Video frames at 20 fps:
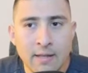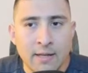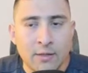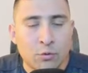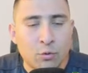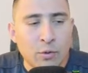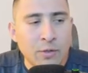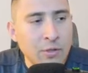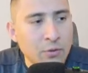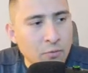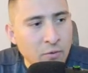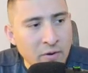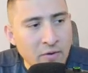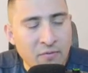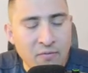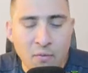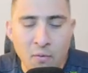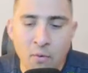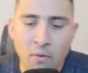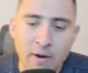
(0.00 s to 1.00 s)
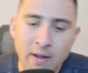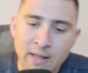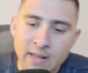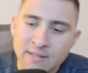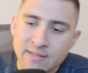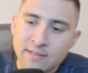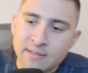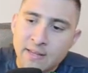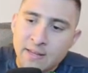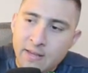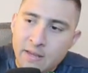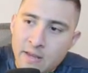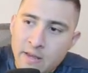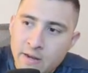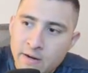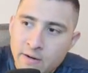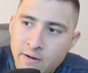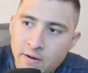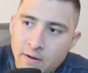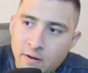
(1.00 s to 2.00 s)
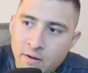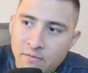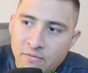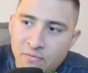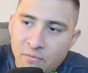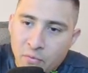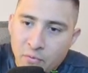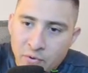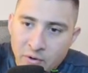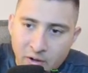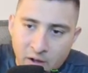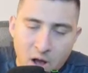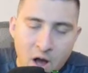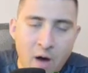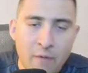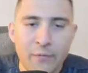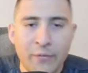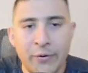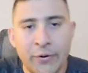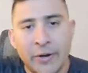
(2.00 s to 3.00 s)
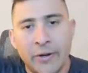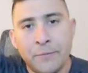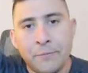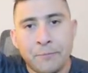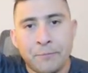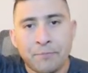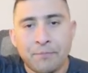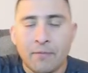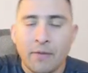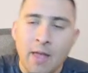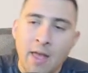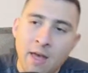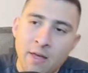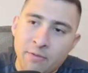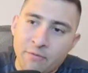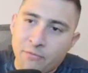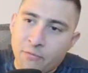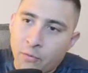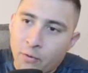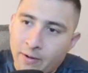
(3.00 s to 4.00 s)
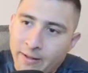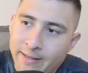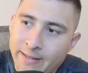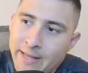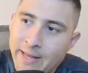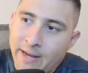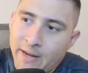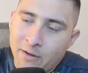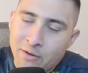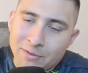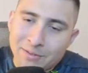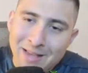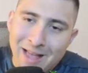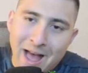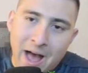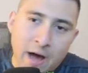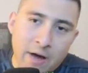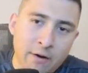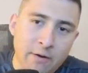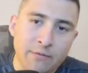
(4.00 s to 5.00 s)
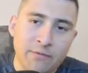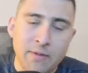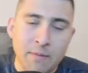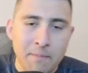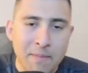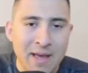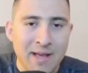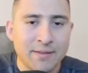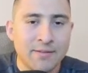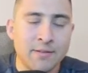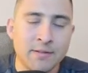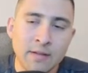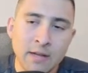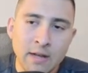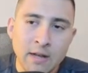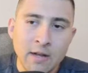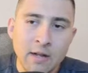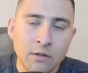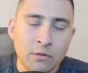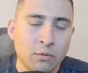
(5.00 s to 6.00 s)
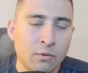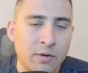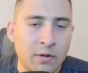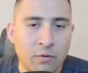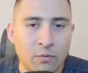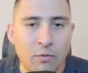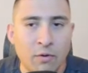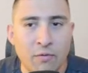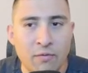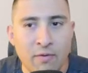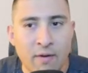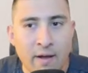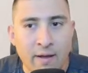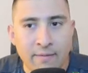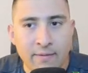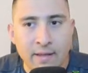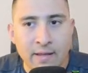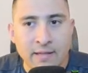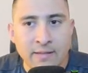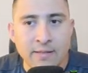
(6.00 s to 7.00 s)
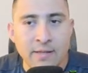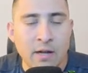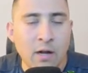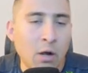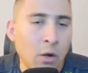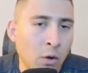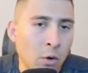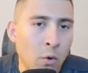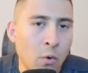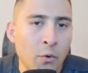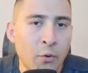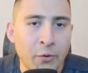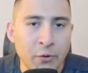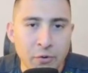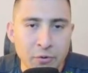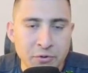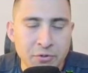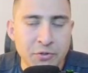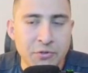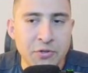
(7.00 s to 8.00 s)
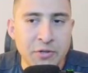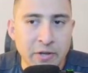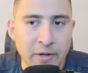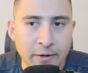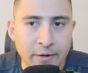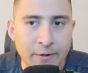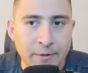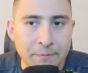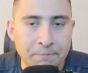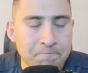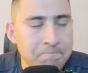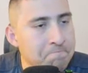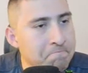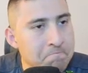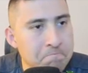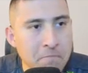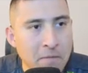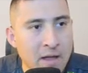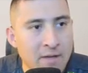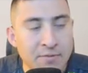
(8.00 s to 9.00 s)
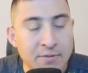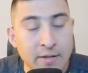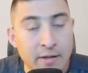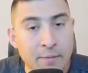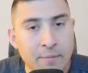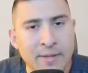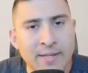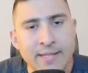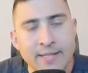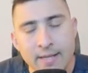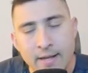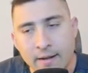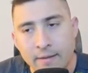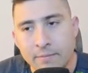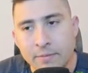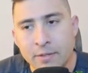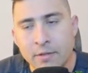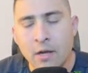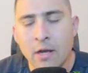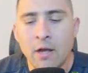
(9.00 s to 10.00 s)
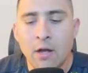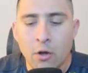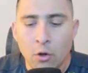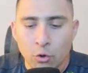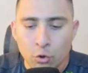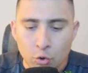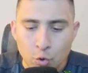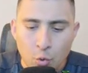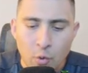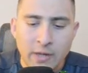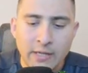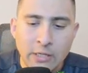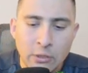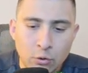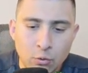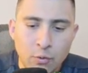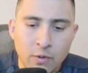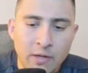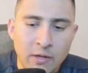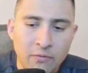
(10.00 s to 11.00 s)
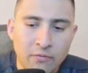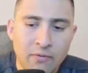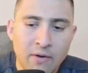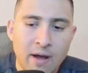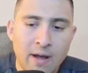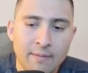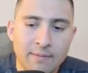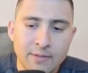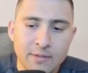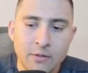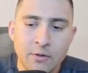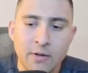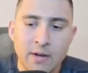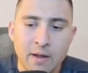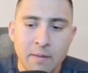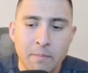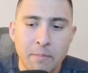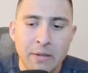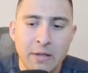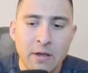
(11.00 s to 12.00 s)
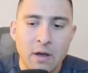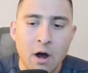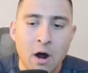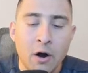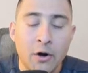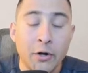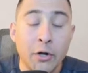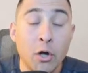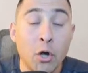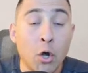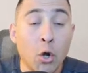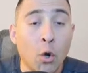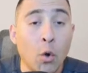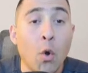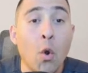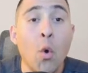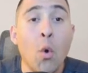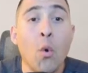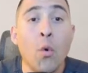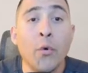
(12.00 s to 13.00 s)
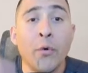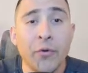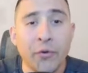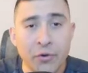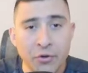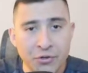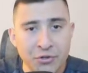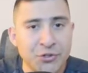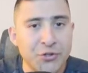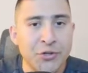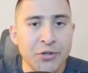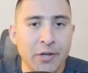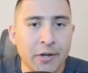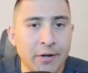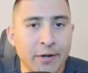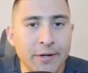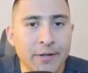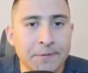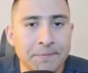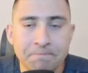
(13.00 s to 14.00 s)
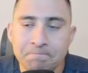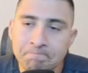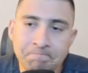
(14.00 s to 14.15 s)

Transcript: that 2024 is the year for recovery and for getting us out of the mess. 2025 is the glorious year. I've said it many times. 2025 is going to be our glorious year.